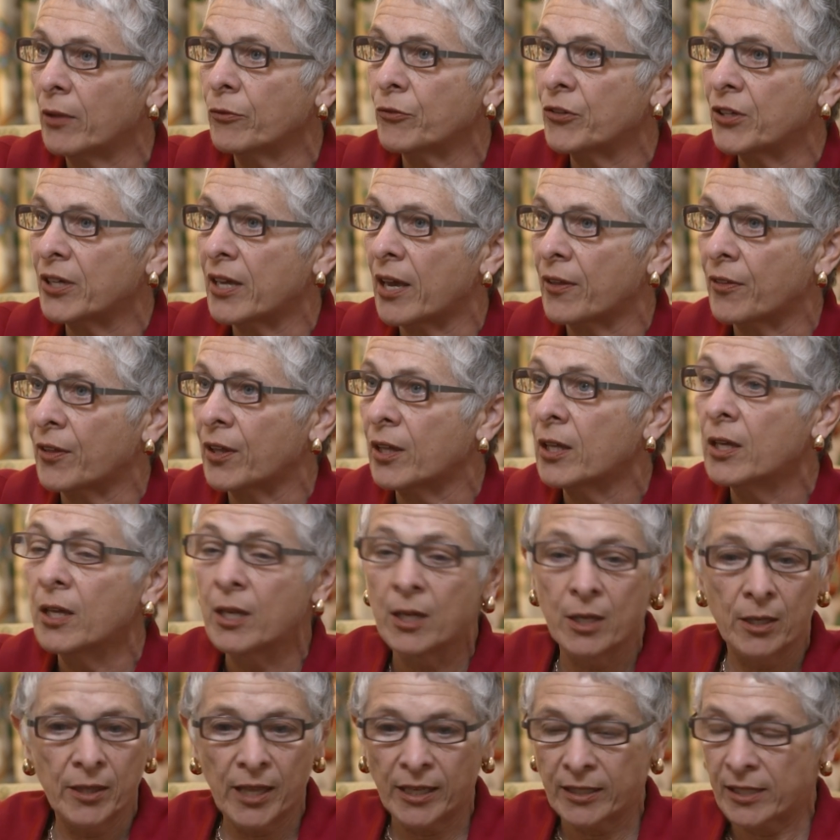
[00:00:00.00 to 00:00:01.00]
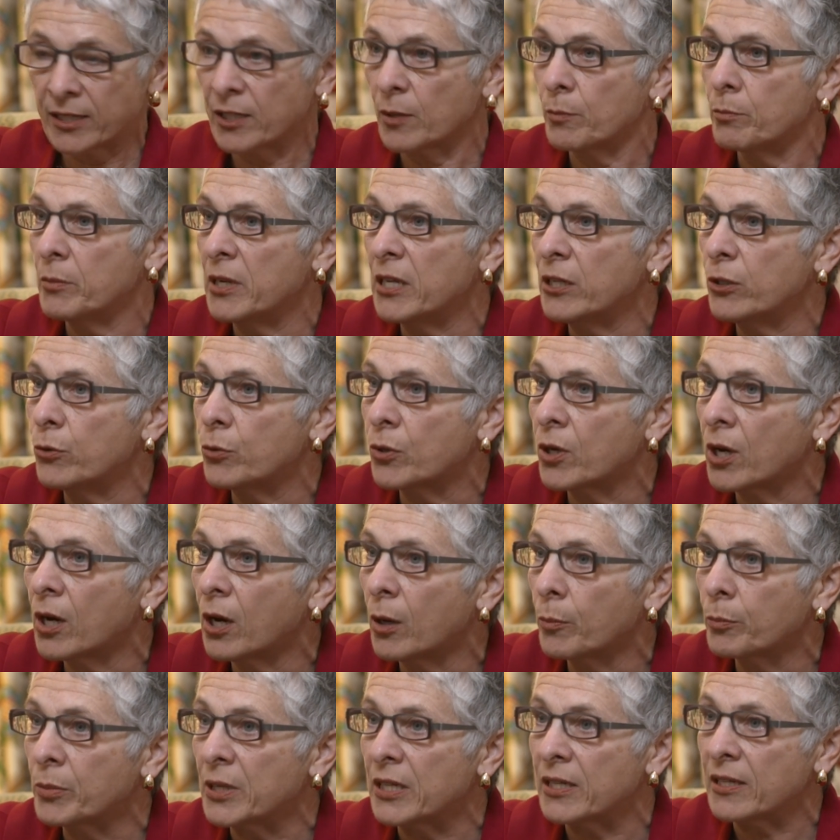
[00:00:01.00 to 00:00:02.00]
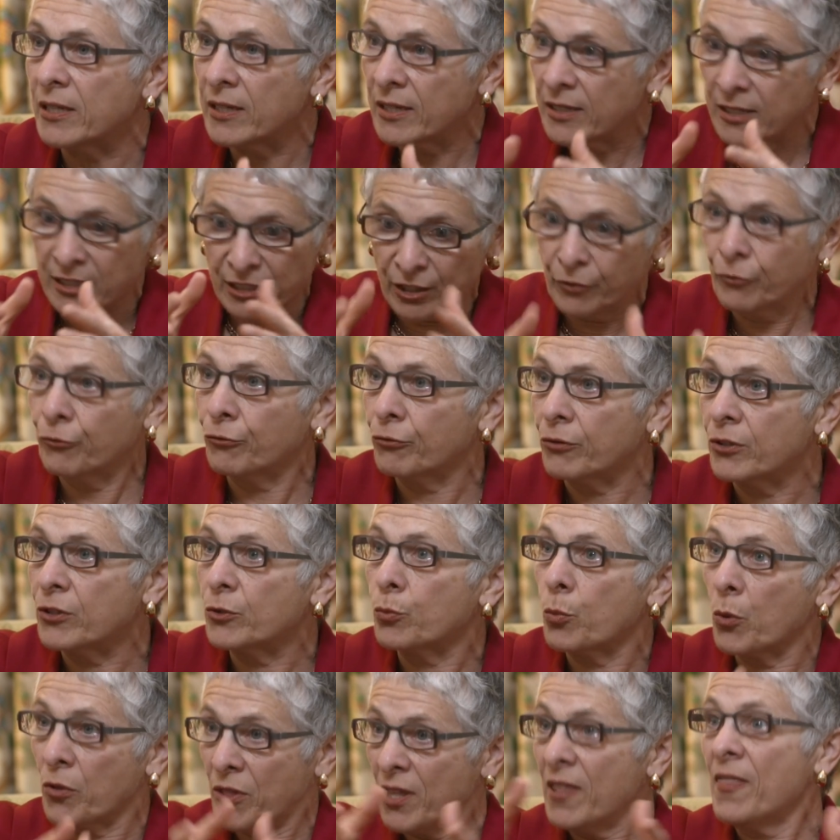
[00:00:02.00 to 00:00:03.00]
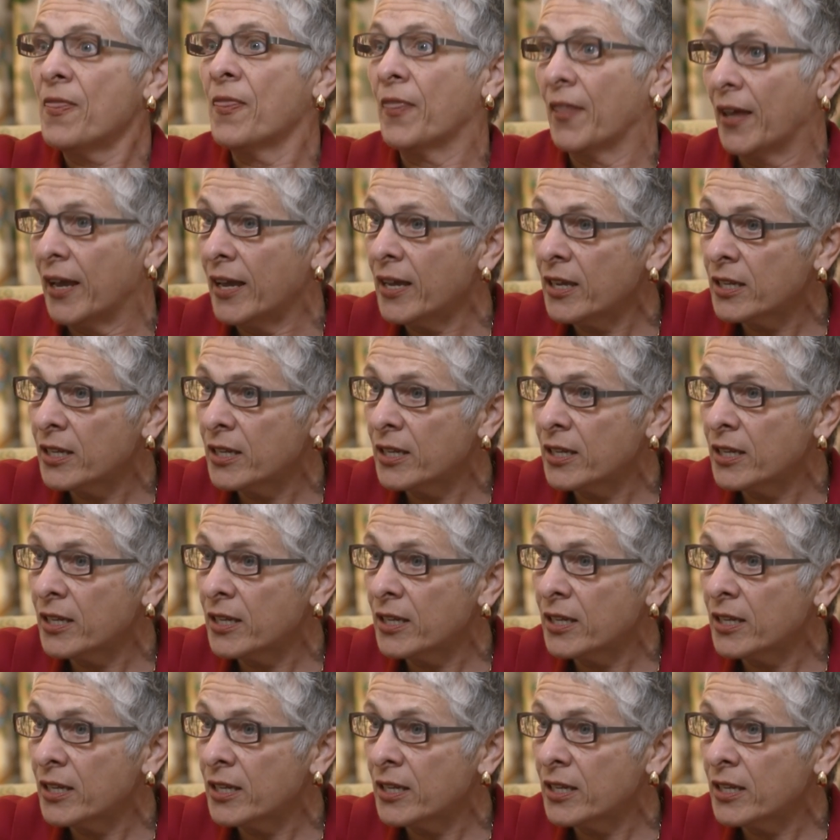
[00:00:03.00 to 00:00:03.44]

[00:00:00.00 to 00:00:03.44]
bound together. That doesn't mean you can't be different within